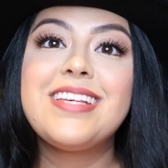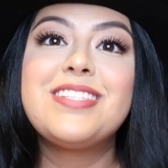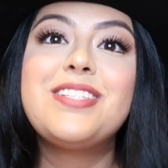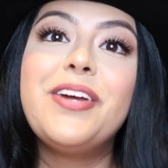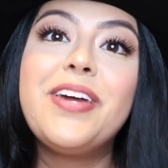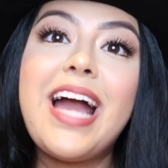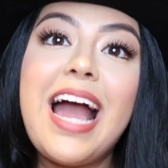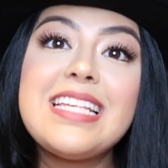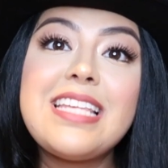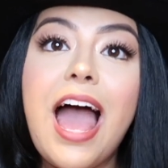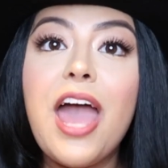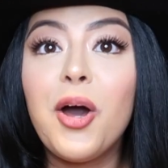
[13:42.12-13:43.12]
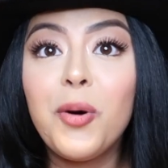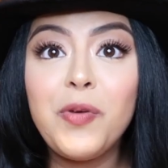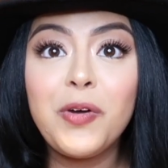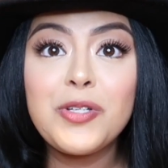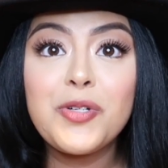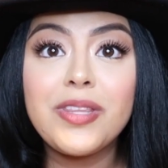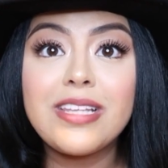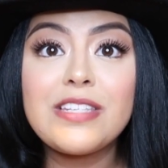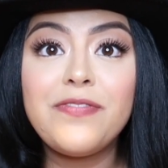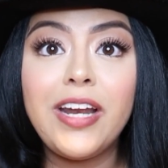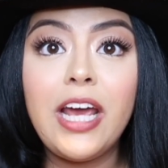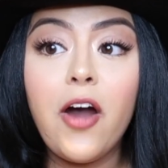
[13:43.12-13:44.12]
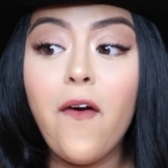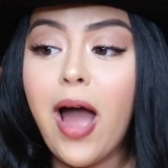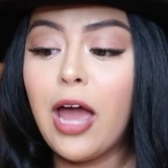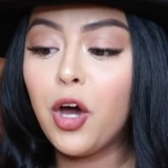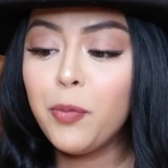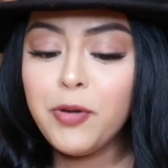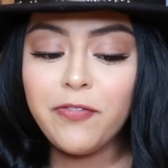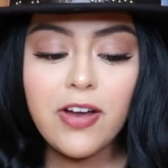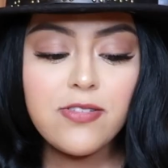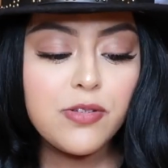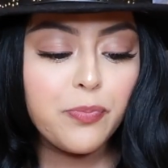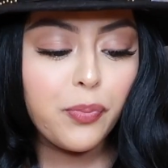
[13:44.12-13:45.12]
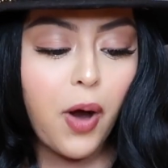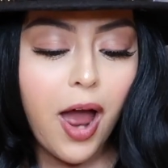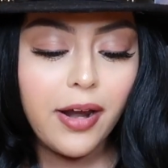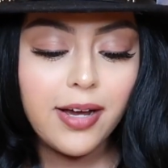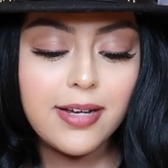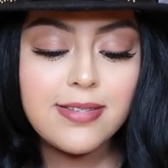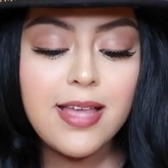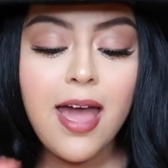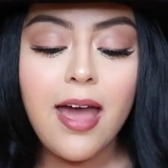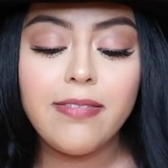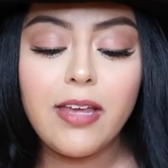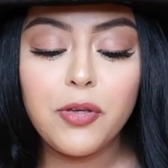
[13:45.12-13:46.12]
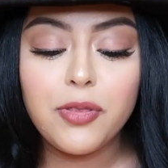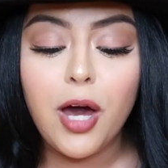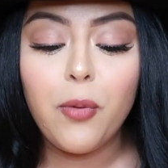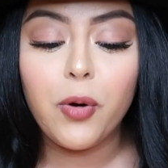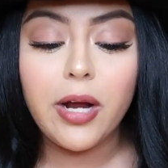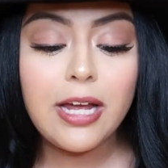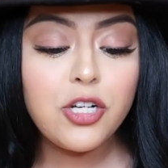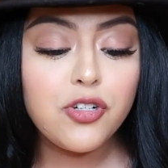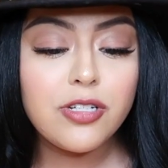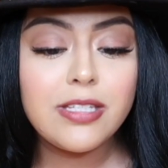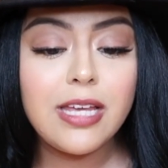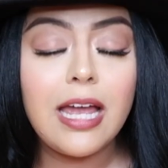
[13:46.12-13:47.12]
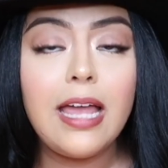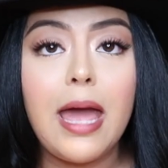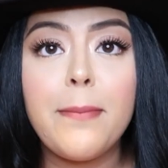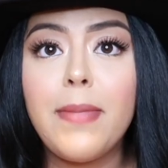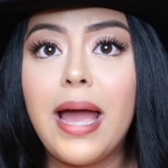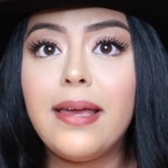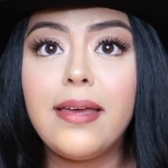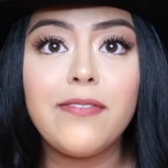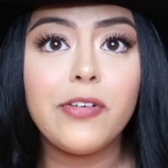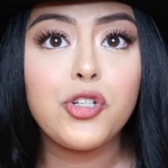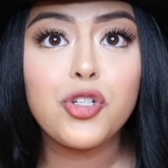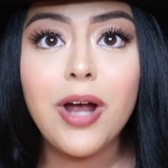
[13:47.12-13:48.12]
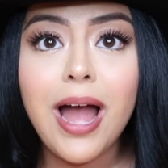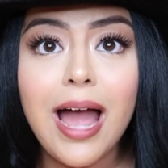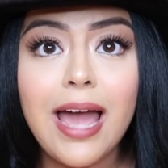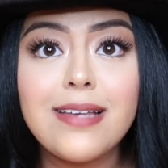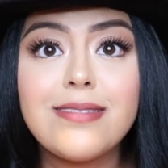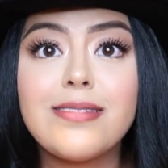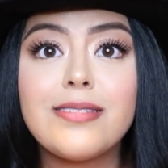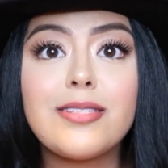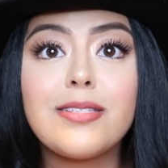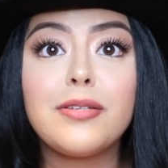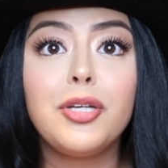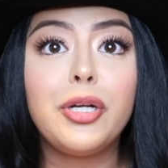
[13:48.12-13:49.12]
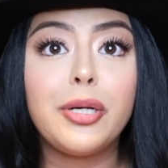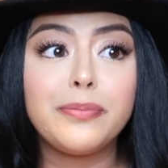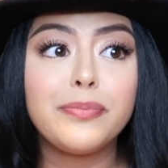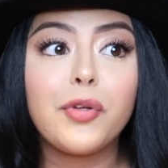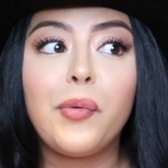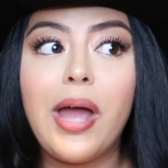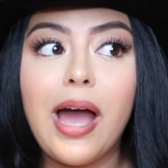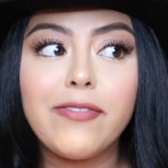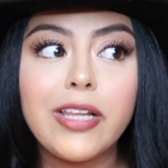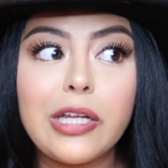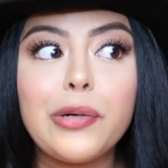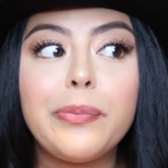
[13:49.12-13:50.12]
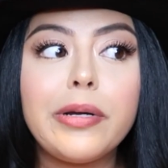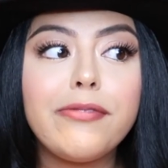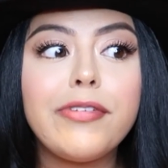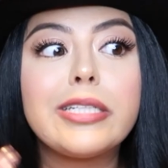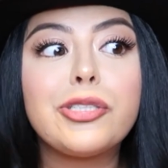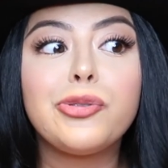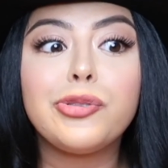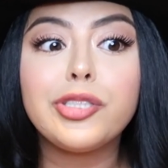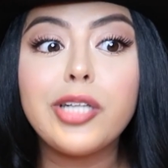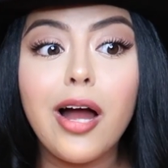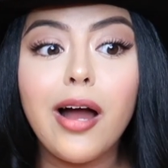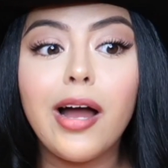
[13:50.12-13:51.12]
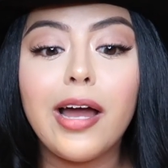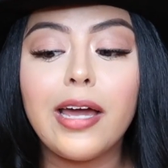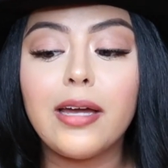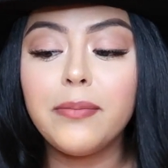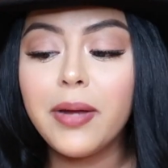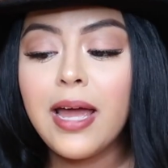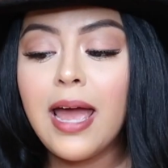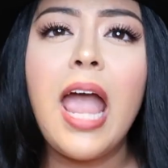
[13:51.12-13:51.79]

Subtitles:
So you guys, I hope you enjoyed this video. I hope you found some products that you thought were interesting and might give a try, since, you know, we have a little bit of extra time.